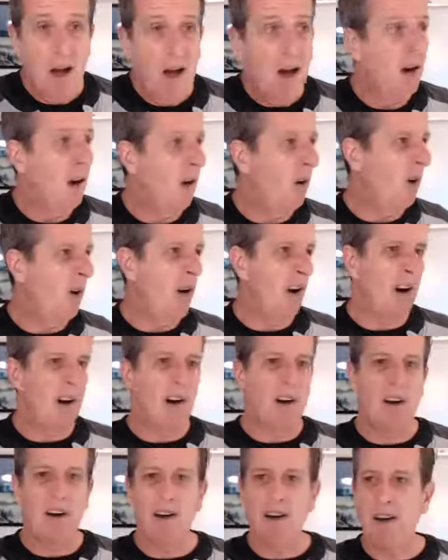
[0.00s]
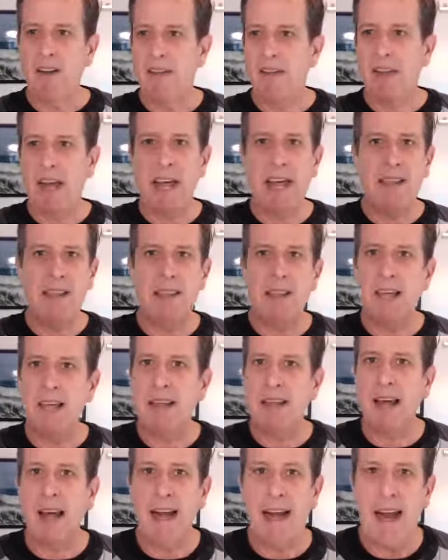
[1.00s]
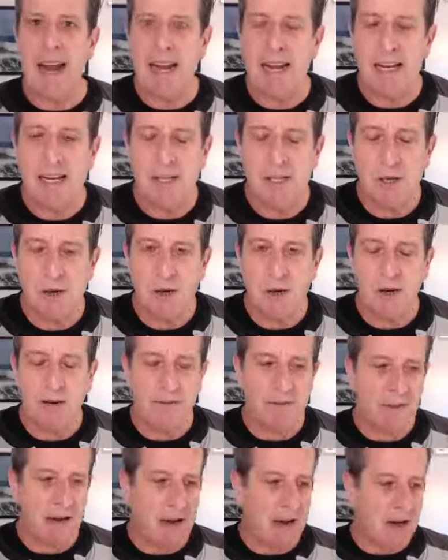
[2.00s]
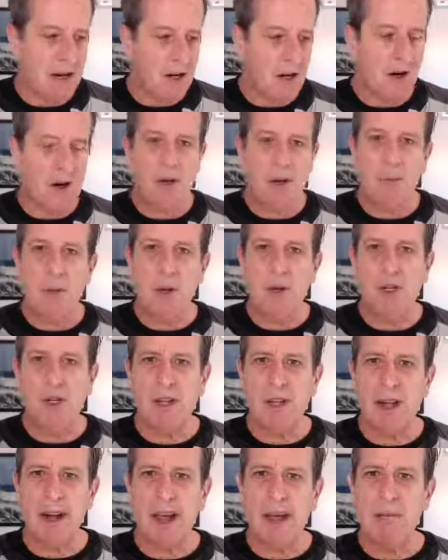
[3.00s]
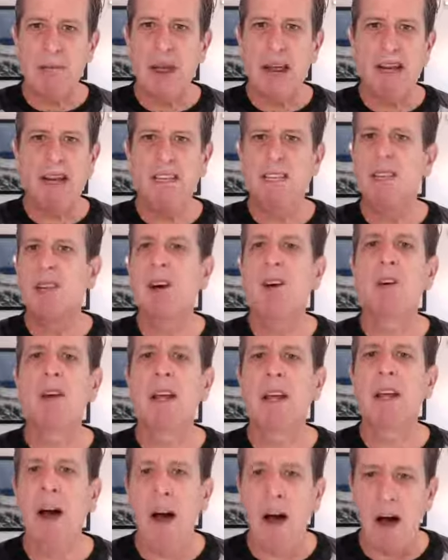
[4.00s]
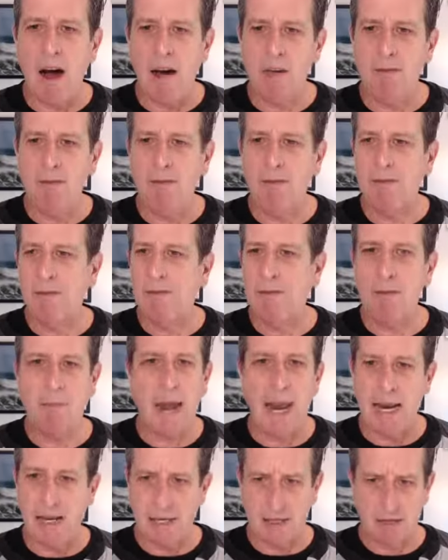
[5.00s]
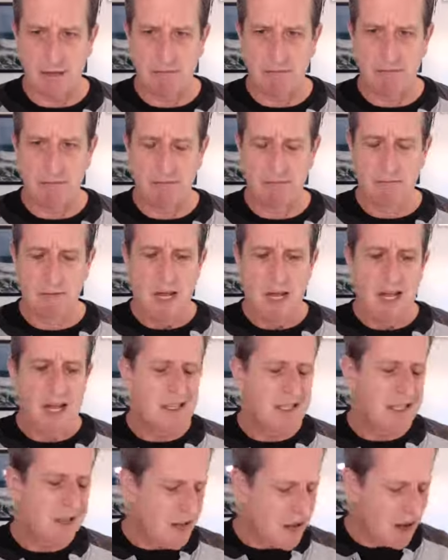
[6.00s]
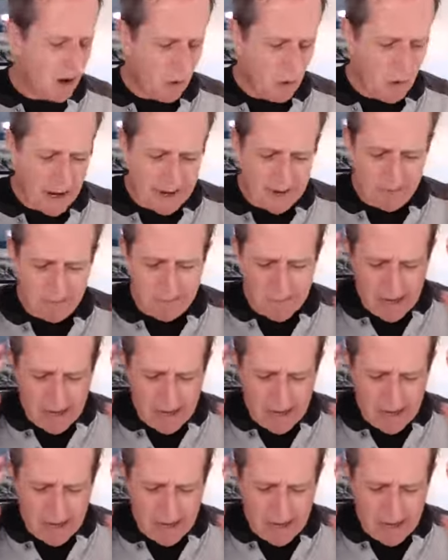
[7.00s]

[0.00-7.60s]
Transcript: Or they think that any sort of contribution that I made is totally off base. So you know what?